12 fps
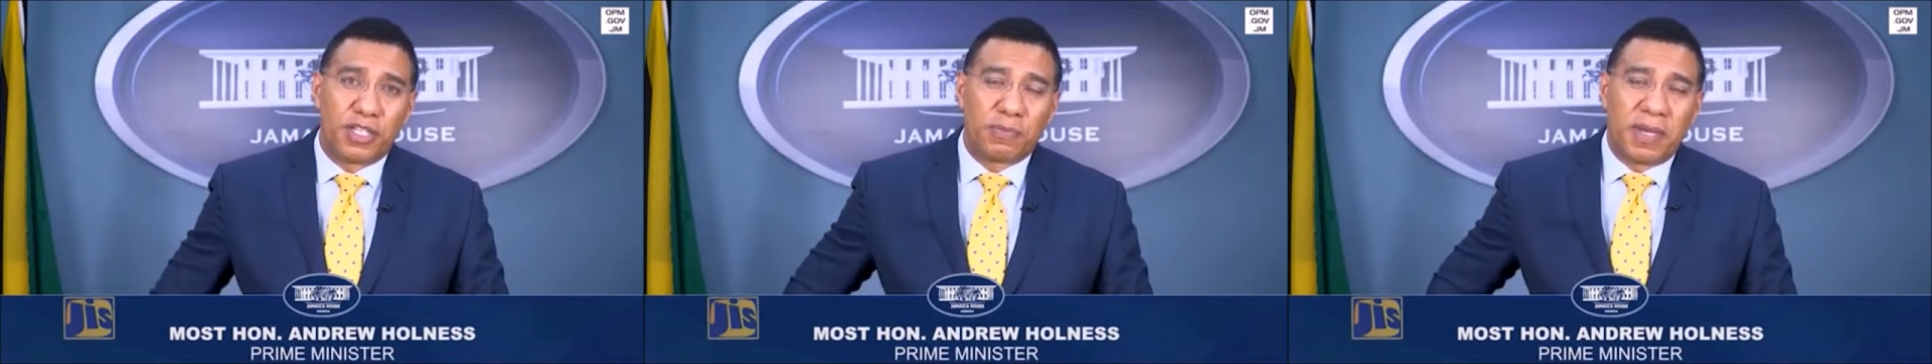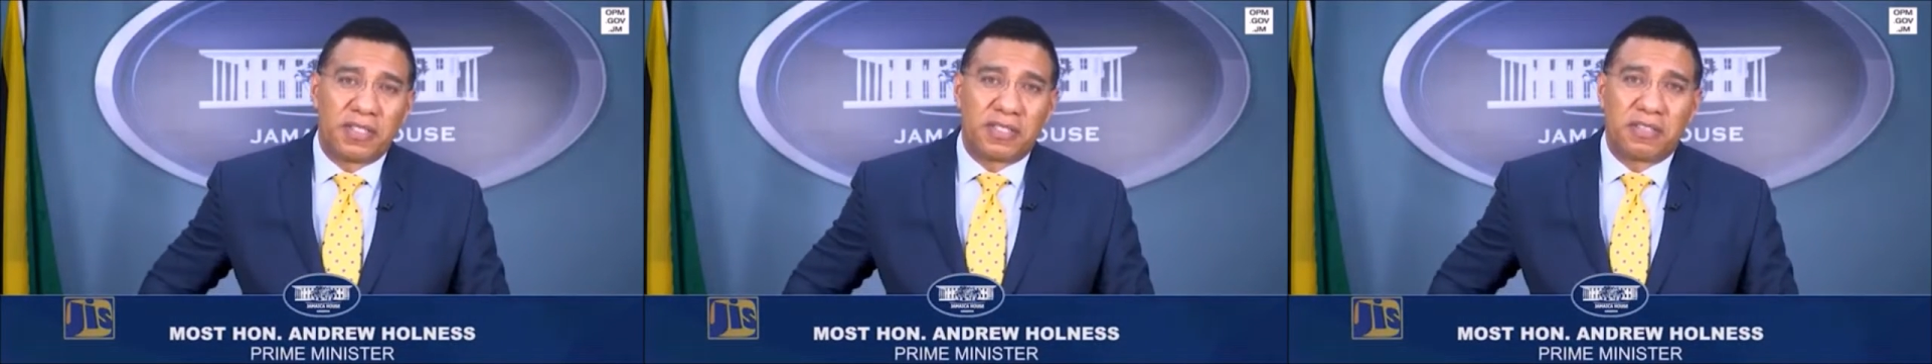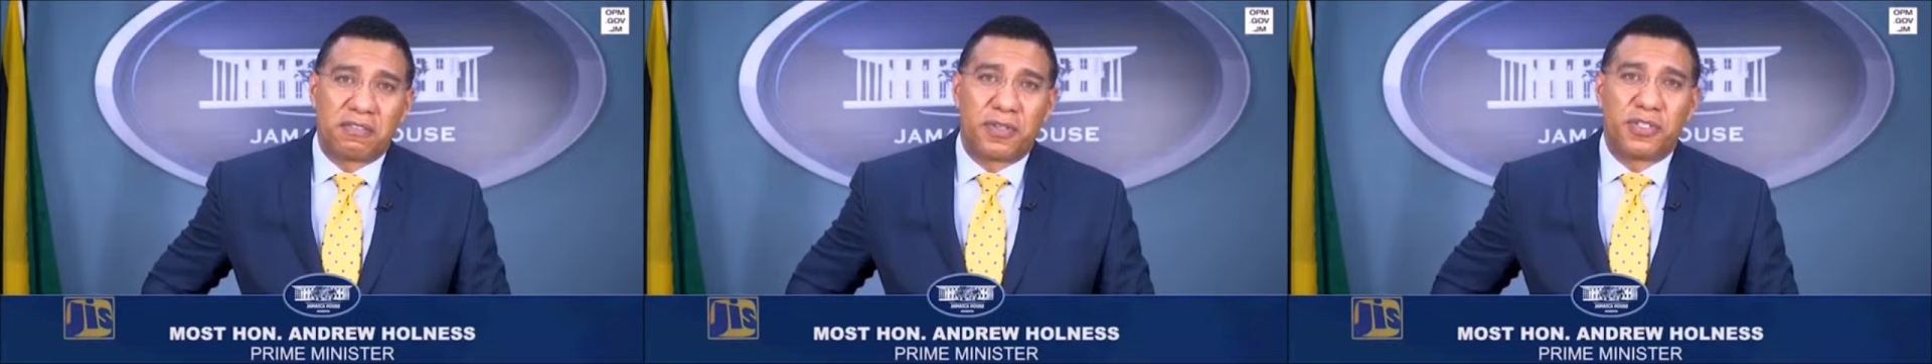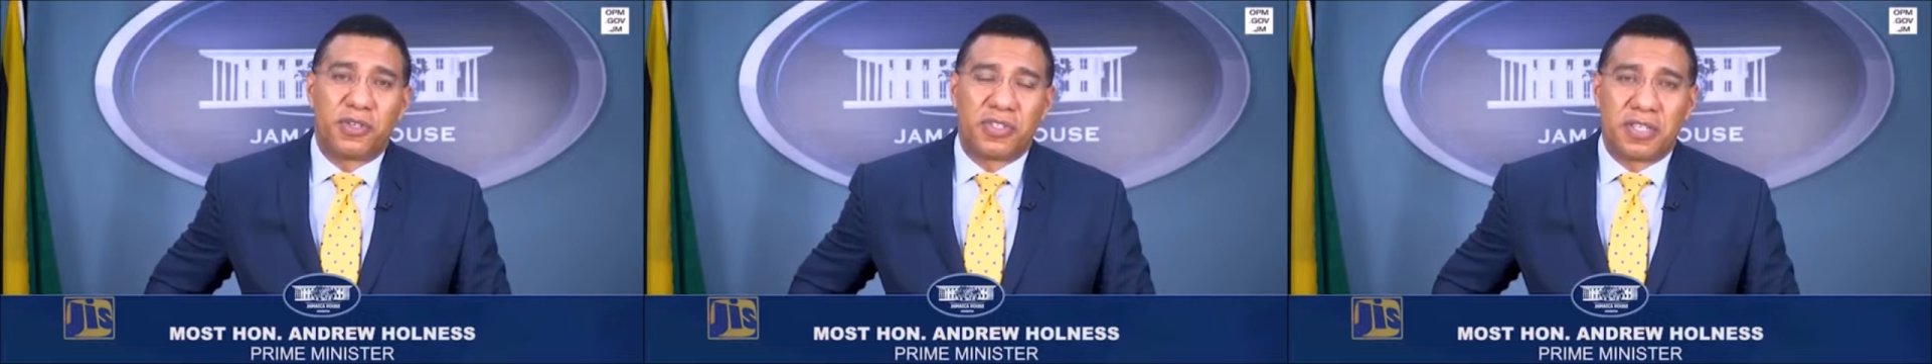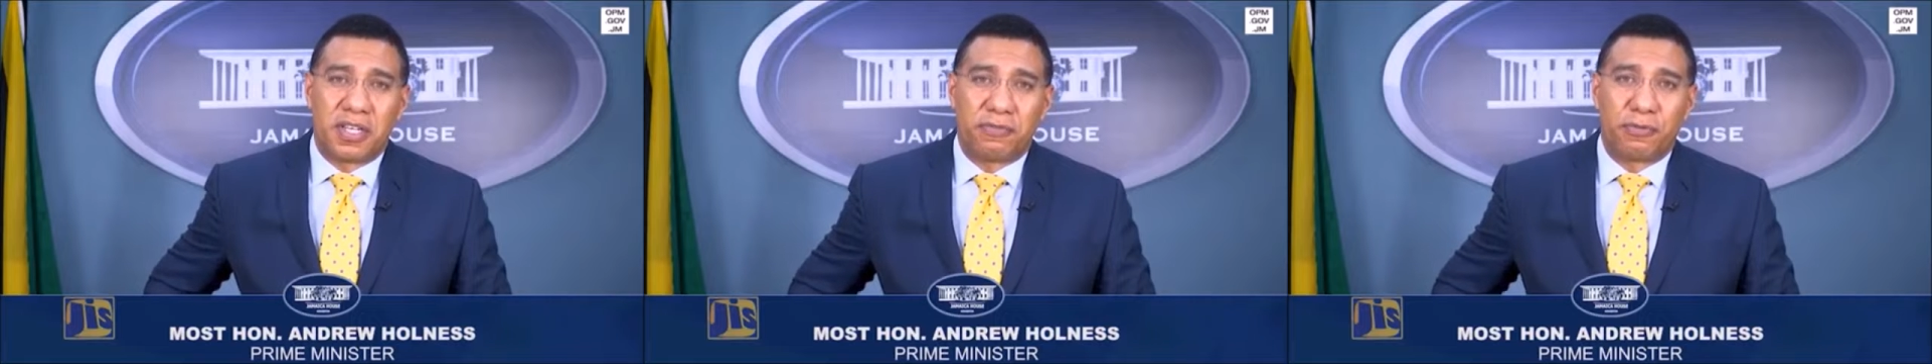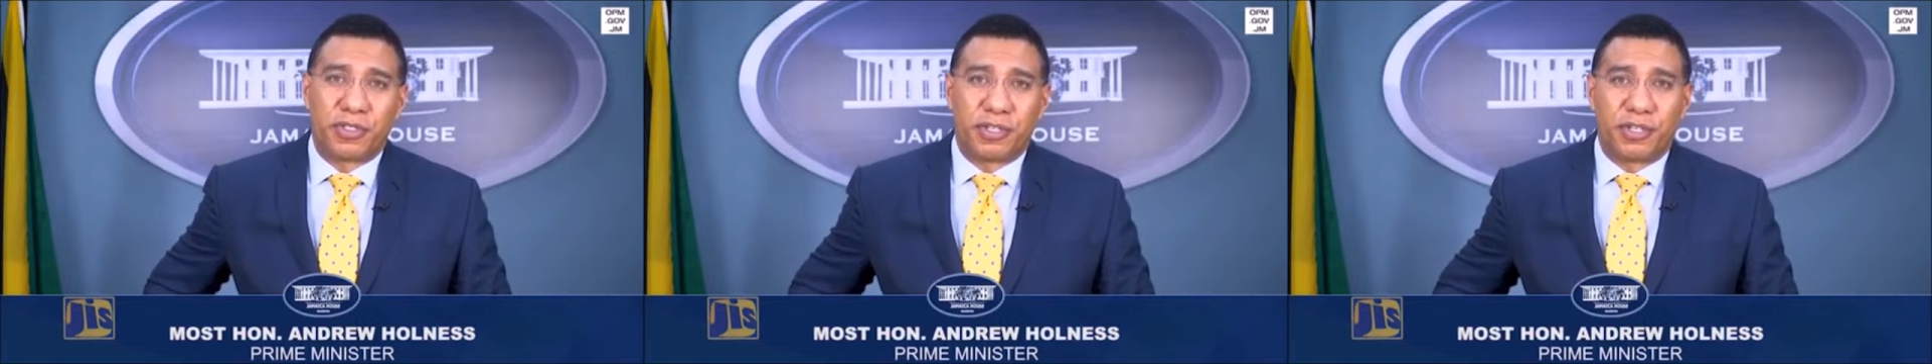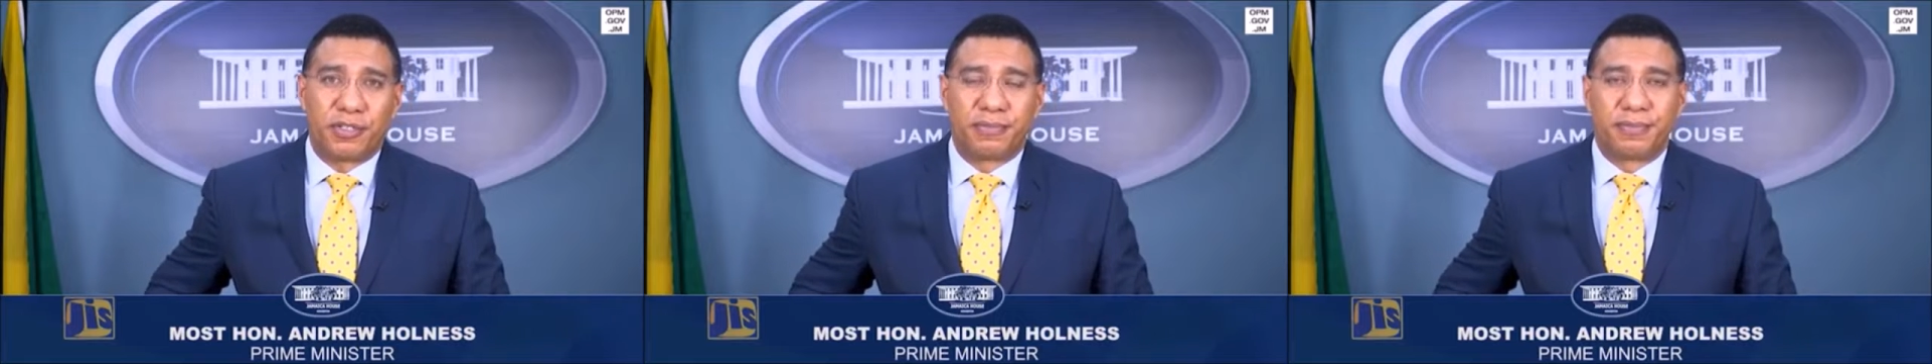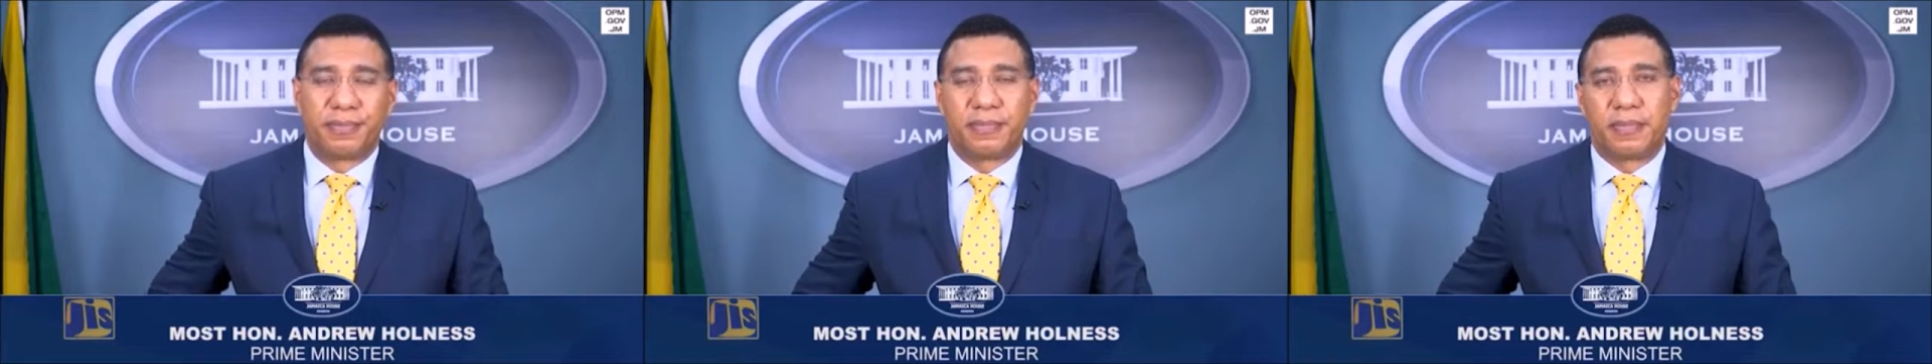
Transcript: at the Grand Bahia Principe,